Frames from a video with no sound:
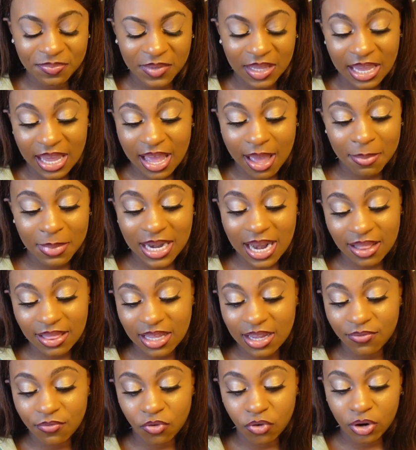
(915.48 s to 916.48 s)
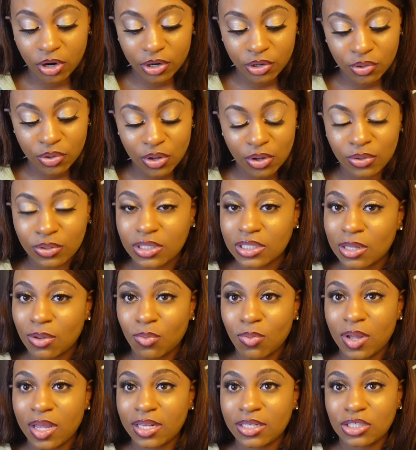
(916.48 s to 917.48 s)
yeah, I mean, I think for, you know,
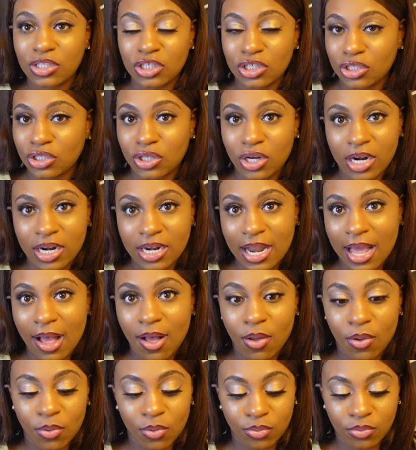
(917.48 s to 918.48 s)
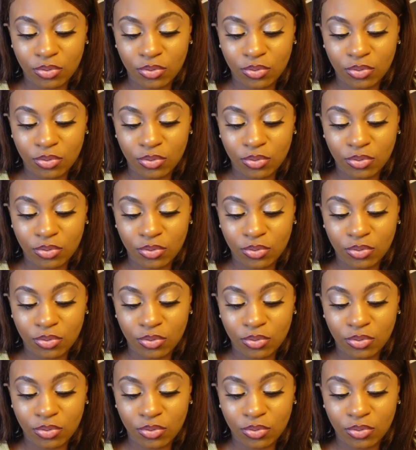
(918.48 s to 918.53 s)
someone's just starting out,